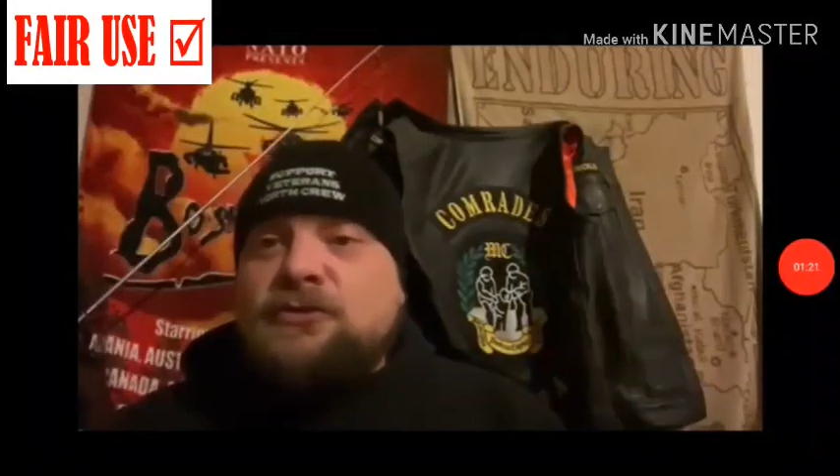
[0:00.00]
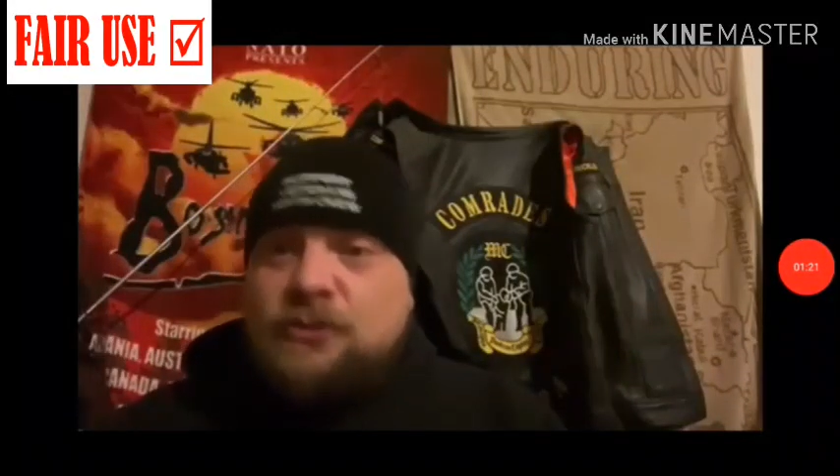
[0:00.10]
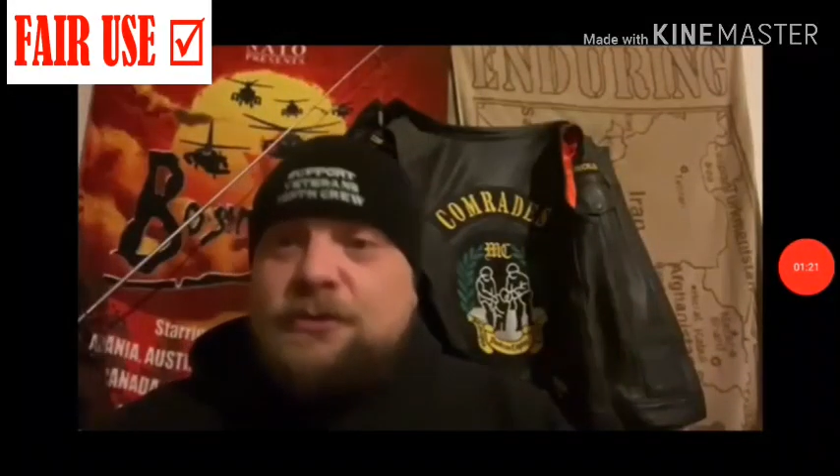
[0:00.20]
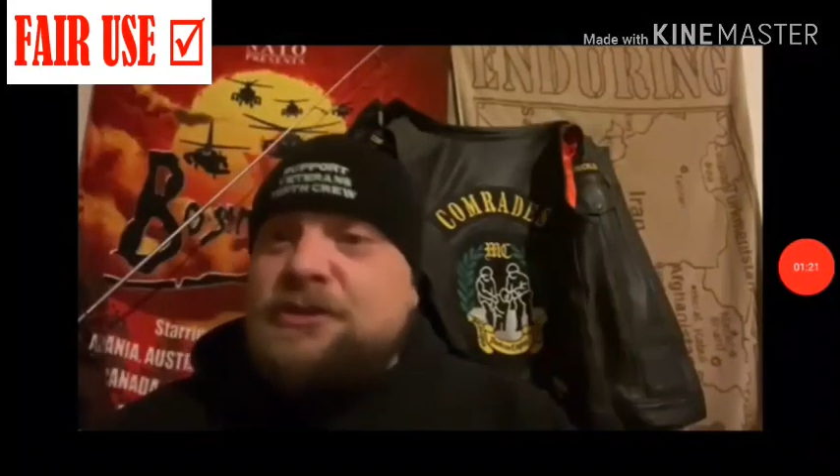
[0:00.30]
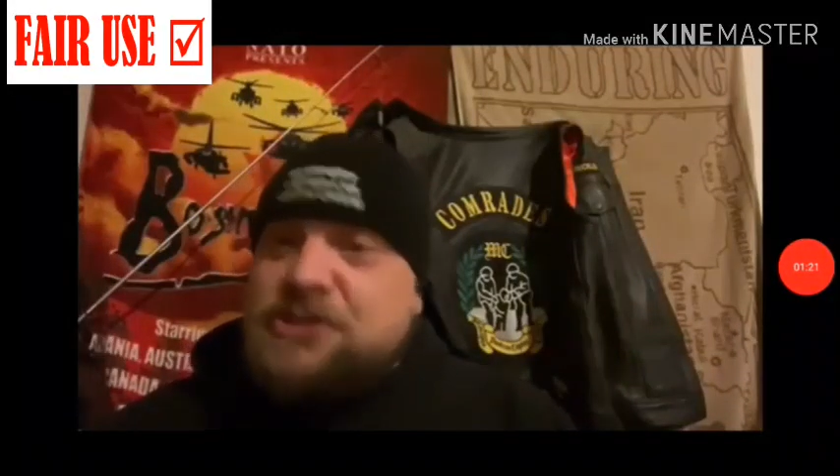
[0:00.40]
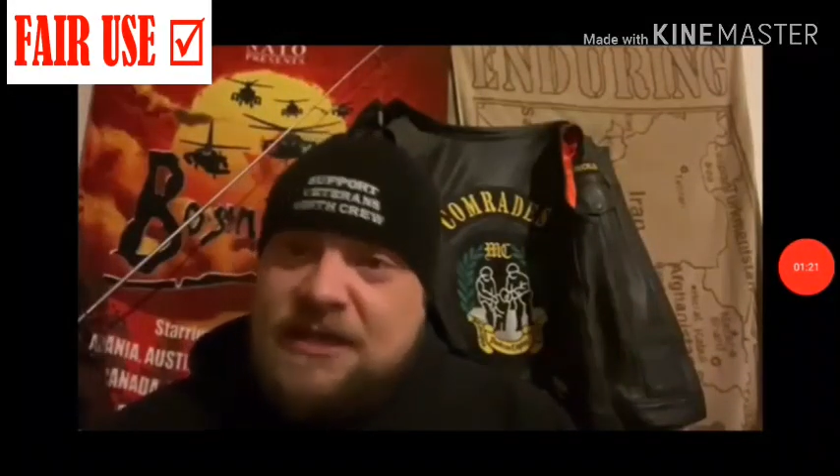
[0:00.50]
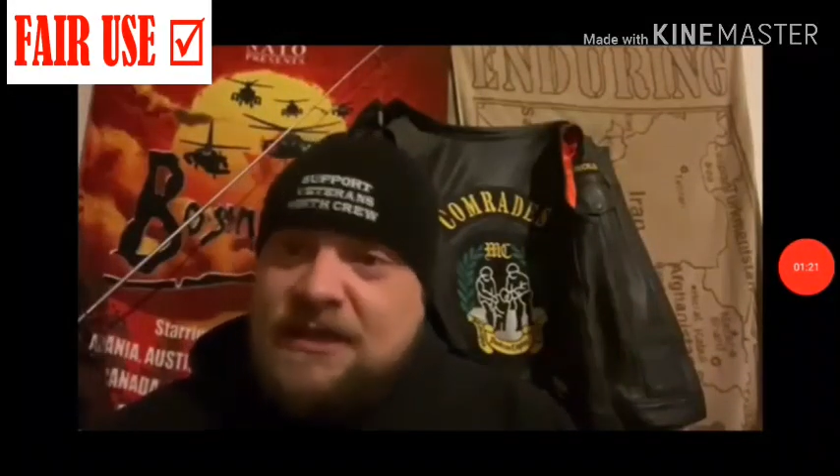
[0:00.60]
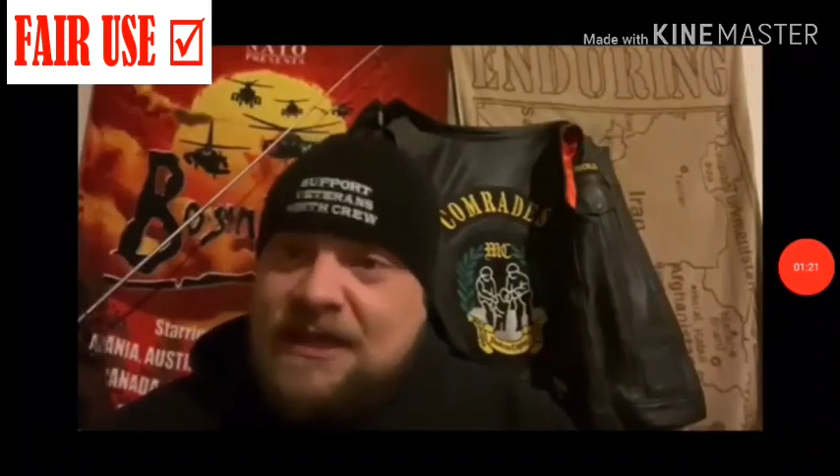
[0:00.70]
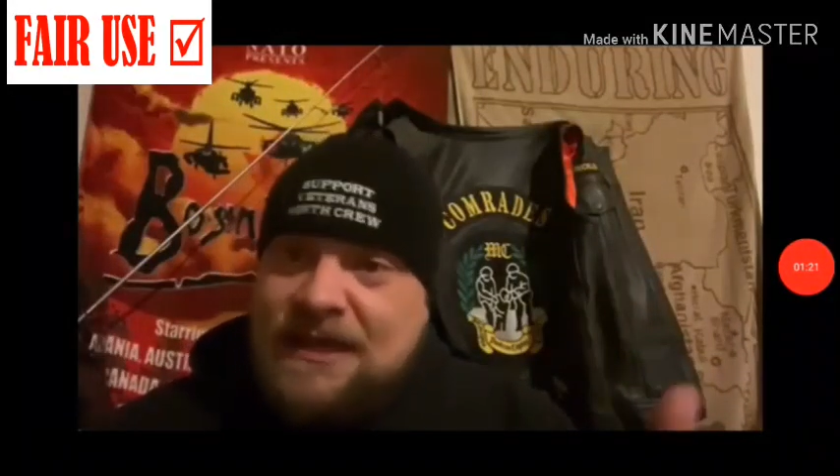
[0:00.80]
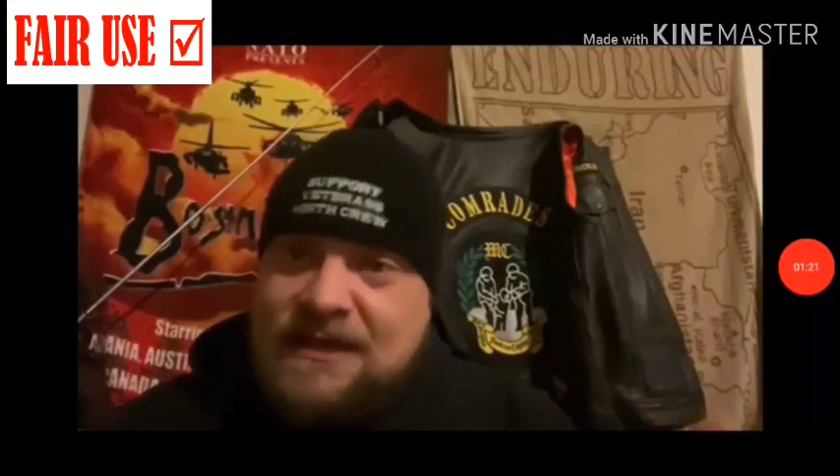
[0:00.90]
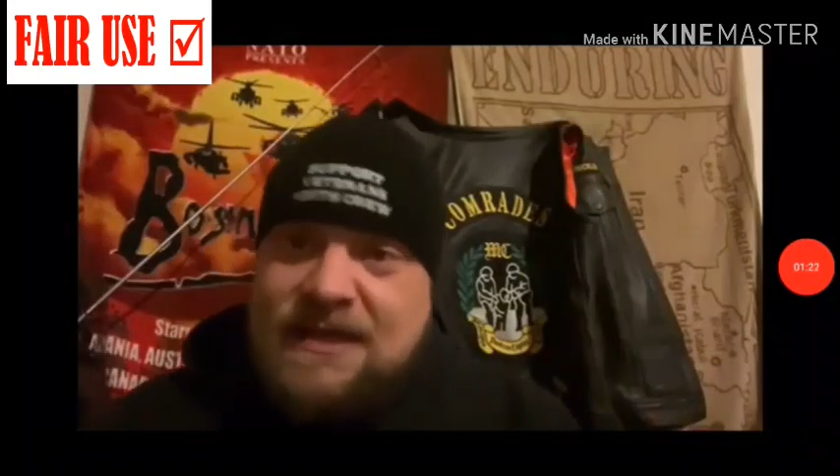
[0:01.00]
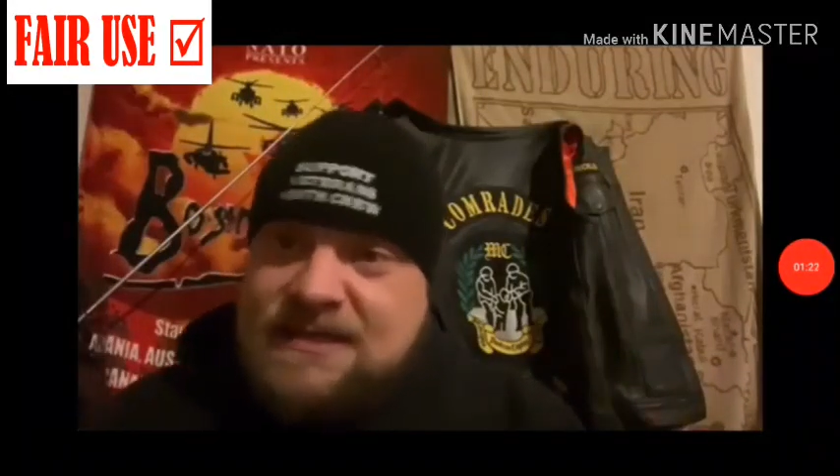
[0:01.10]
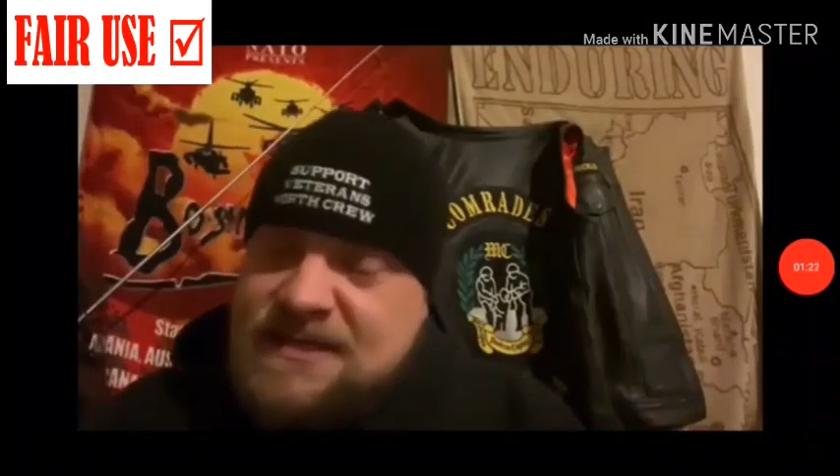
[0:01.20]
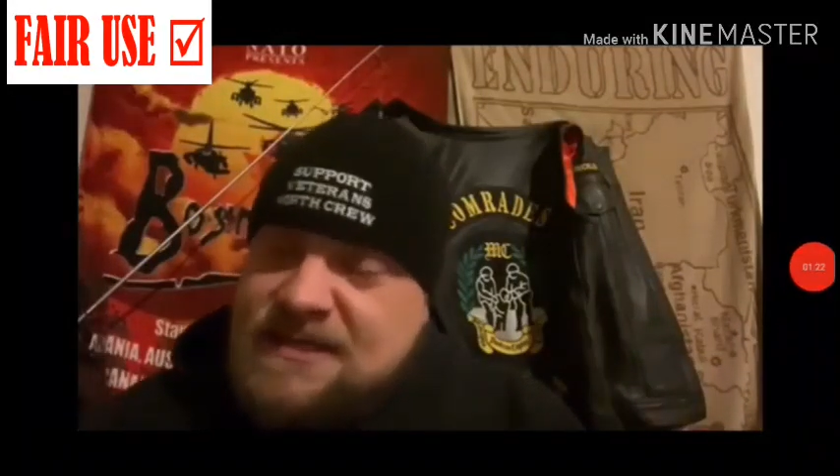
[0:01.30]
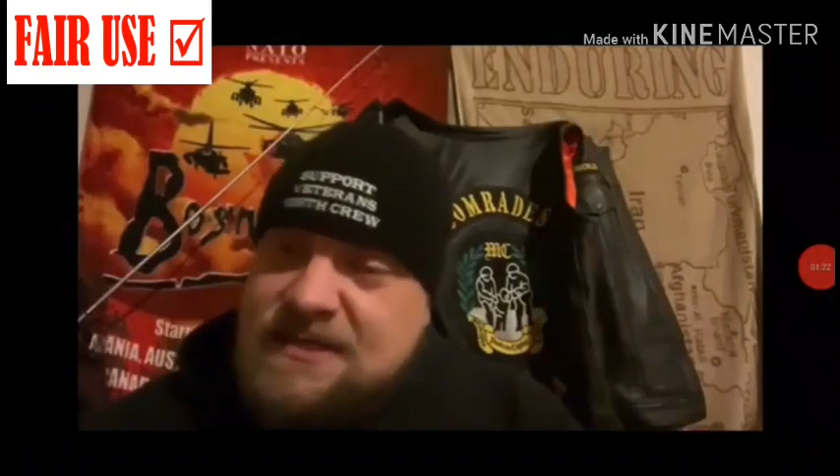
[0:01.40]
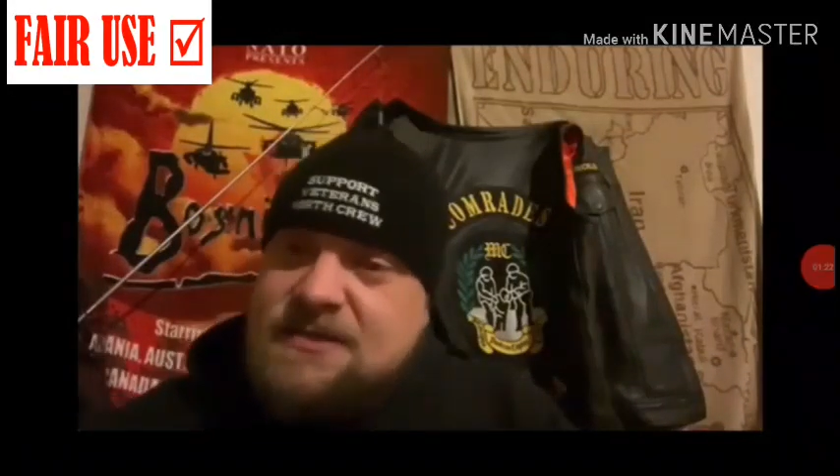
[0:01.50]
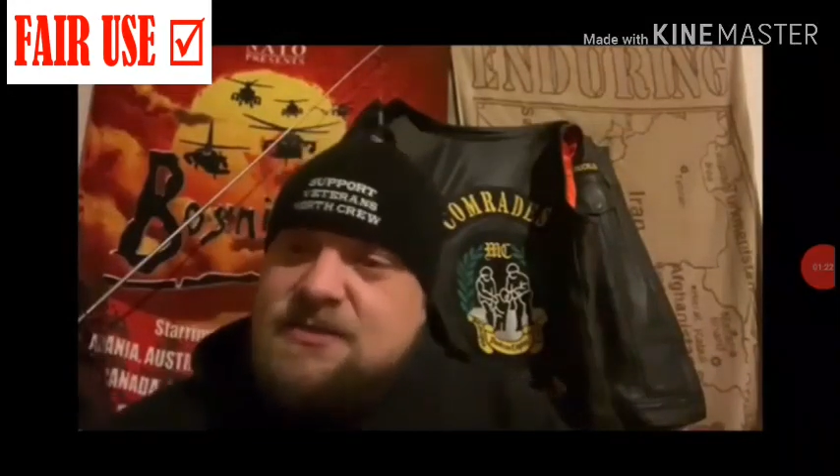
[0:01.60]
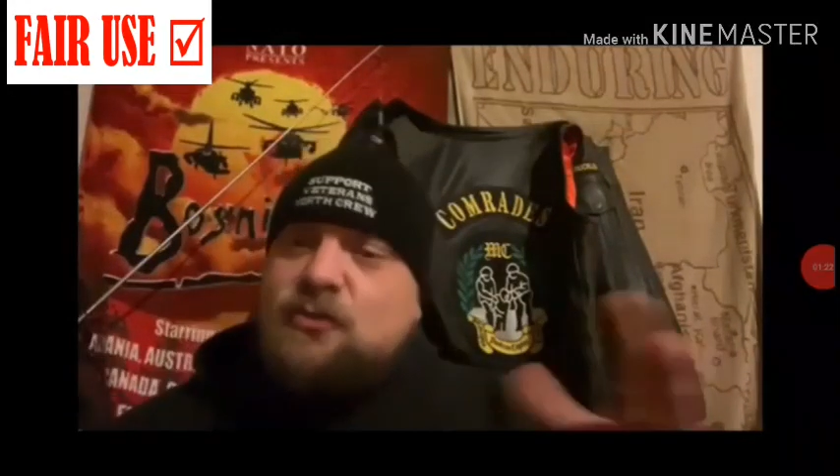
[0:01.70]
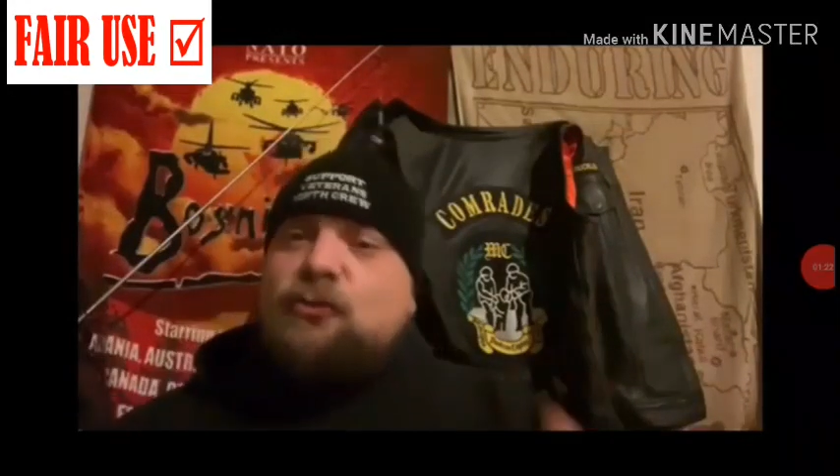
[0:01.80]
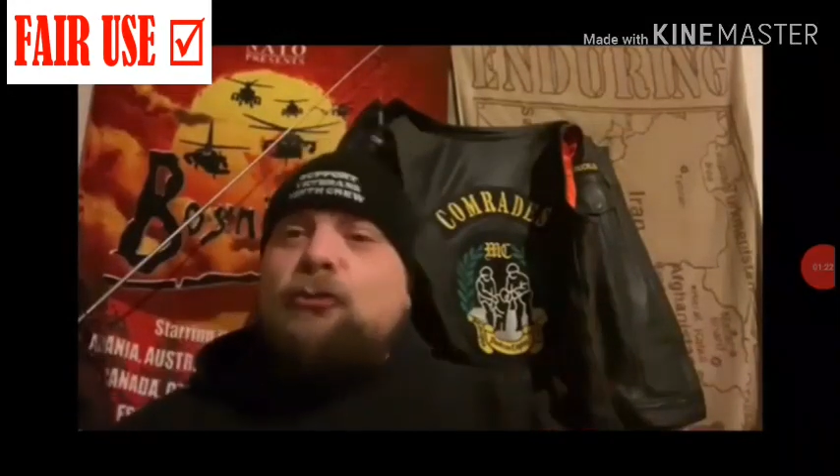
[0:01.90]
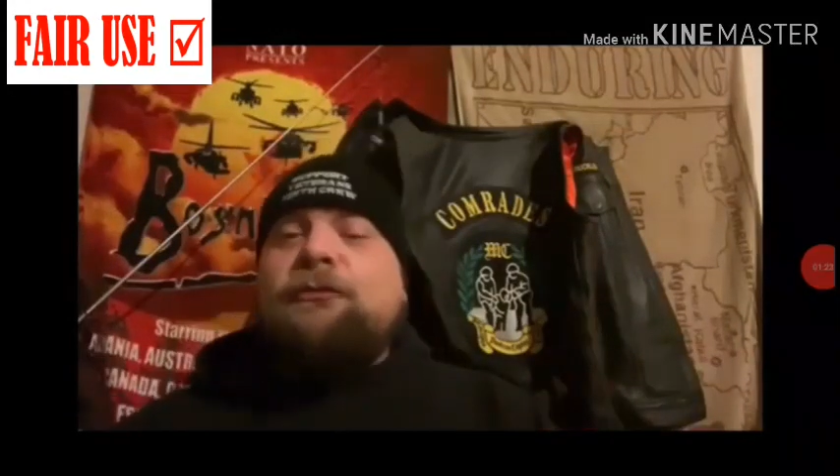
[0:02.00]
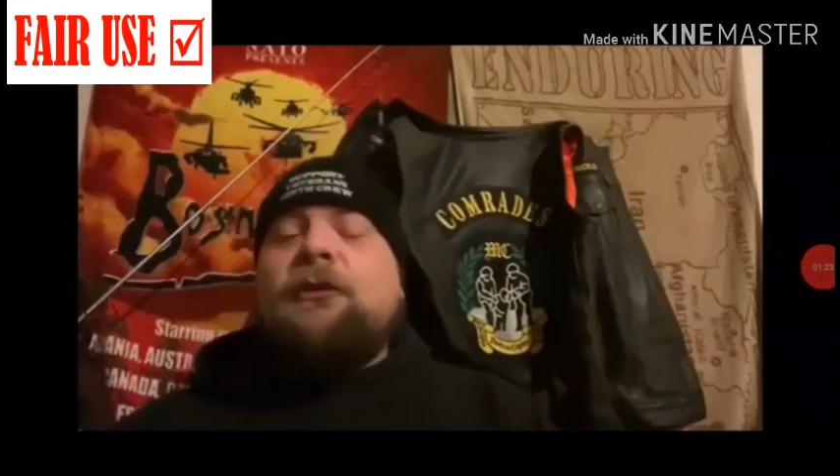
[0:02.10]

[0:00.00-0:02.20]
a few other channels that I watch.